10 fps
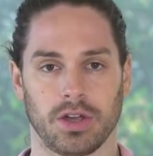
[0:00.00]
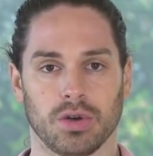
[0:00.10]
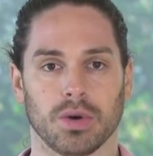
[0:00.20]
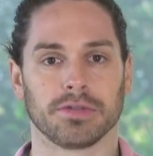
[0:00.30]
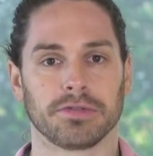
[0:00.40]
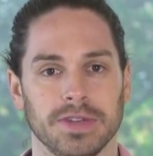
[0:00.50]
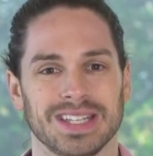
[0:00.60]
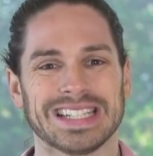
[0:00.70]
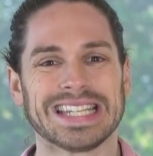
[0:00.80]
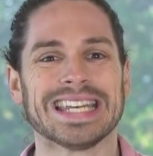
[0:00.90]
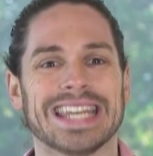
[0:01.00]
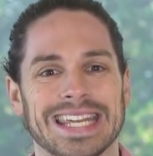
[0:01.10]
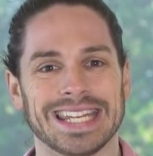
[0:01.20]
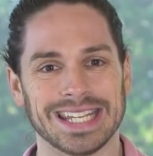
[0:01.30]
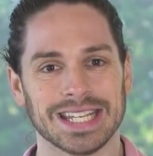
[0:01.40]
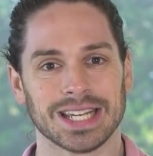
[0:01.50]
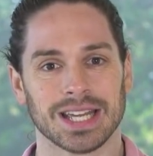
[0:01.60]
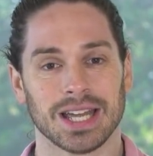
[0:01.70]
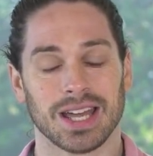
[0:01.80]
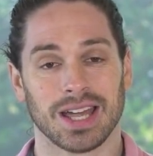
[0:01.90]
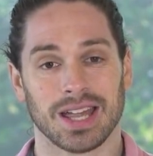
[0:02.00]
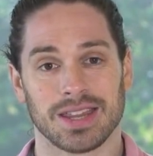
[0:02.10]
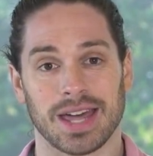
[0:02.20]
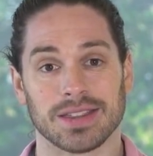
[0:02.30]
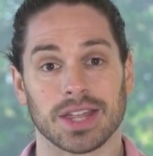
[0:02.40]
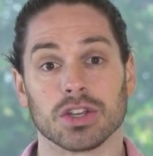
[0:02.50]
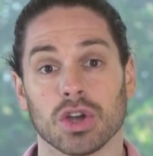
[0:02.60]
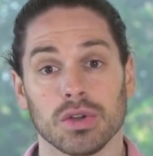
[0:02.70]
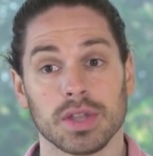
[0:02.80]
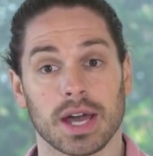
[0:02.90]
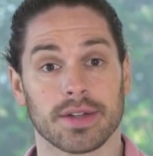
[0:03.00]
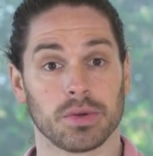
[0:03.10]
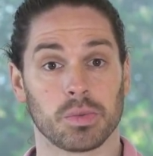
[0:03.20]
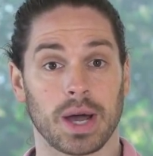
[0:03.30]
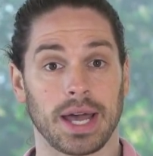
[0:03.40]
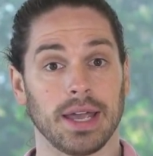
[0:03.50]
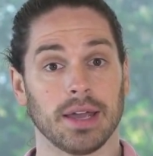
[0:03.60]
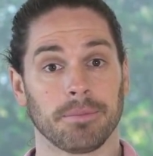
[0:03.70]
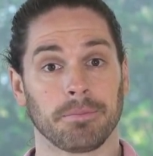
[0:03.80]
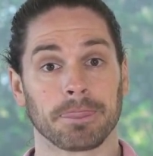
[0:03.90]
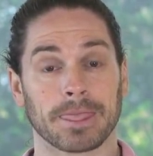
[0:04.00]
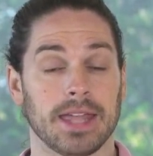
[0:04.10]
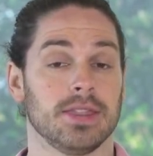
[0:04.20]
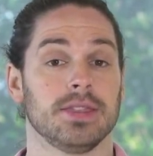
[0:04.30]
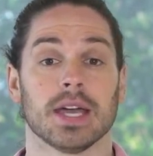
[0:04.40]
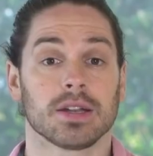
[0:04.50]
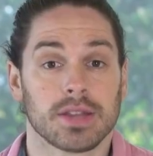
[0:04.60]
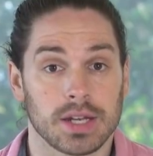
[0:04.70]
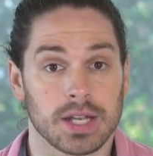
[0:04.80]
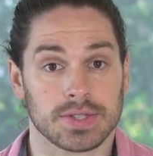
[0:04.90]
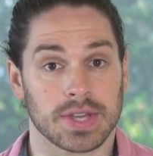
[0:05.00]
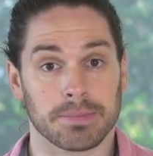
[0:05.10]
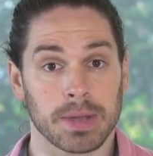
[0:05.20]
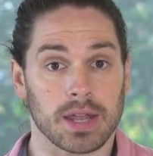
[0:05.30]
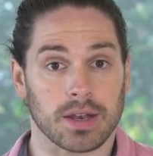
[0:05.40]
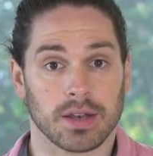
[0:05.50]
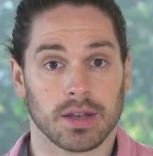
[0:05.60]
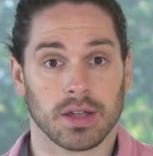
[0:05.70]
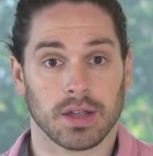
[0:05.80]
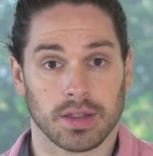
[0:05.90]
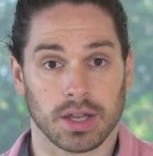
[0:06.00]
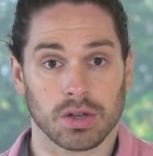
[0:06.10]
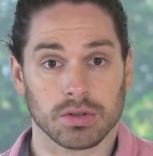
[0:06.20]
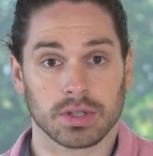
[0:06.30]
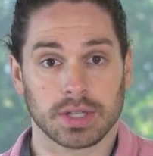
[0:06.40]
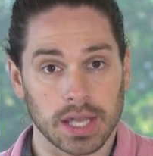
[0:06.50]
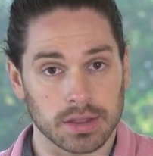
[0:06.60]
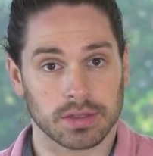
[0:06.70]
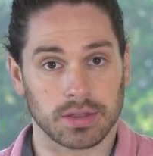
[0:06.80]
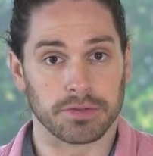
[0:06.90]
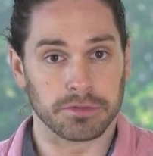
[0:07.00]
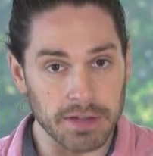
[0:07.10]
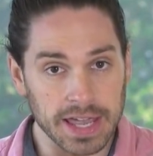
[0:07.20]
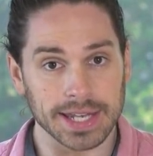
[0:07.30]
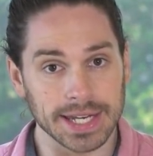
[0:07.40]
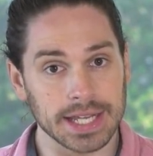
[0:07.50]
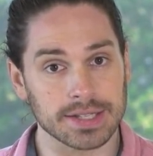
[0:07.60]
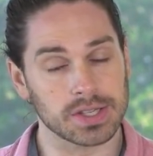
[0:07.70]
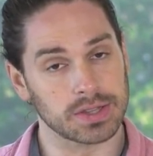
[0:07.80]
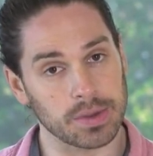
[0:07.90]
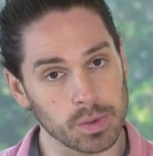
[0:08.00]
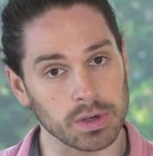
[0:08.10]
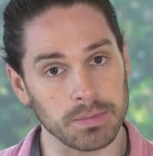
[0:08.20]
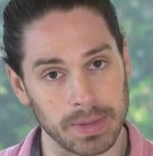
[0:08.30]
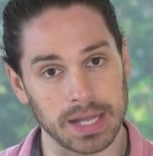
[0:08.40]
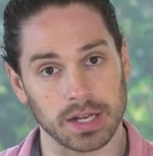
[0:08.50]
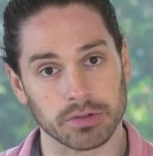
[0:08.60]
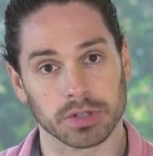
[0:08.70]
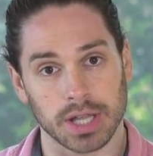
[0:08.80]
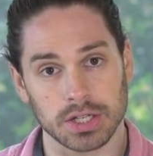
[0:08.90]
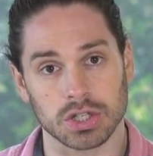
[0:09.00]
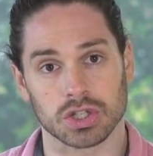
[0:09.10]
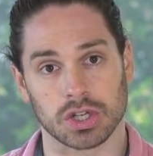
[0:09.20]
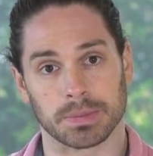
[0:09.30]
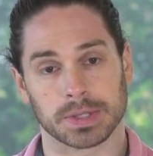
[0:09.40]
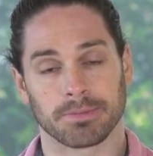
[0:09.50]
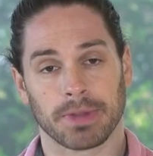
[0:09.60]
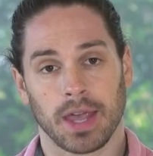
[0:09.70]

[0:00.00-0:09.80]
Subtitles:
though of feeling needy that they go the other way and none of their needs get met. They don't get the fair needs that they want met in relationships.